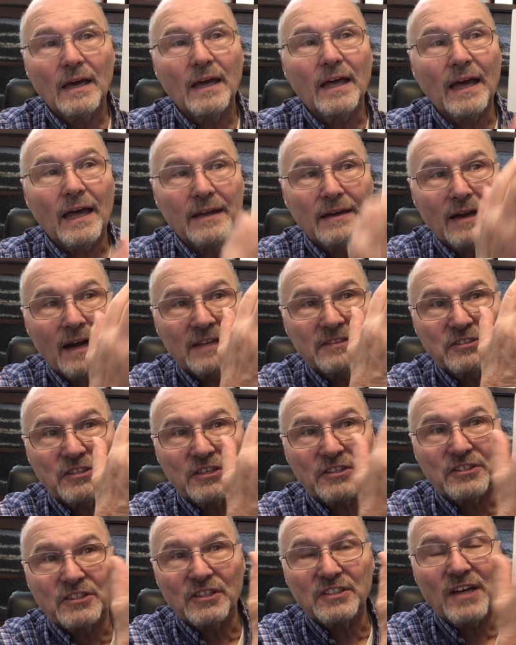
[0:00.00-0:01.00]
and not
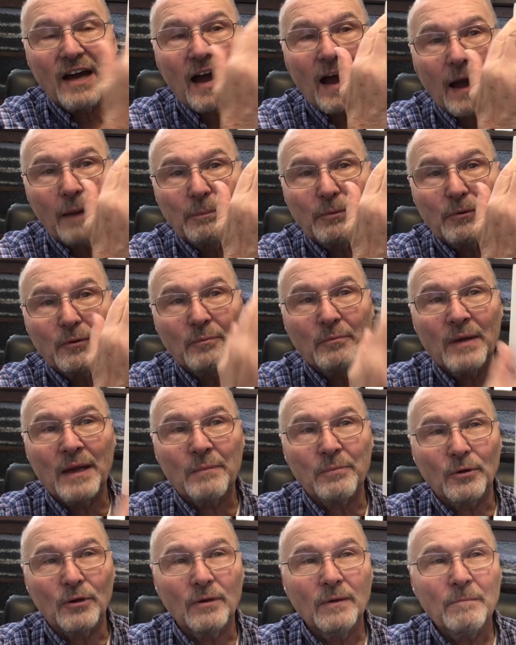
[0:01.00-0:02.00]
just the top.
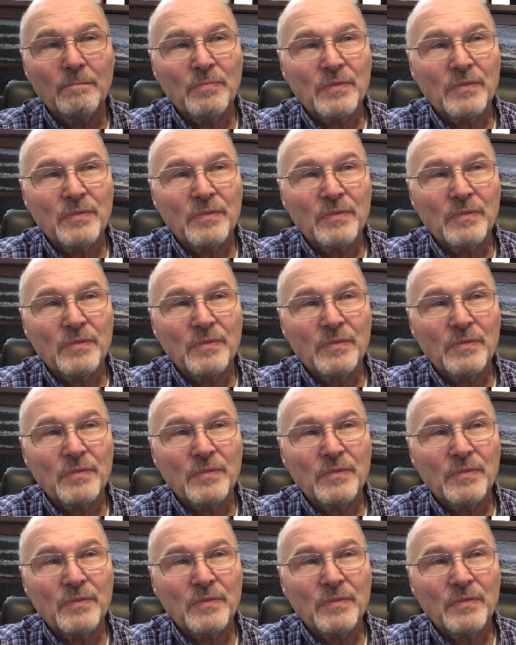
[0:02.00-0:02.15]
Remember,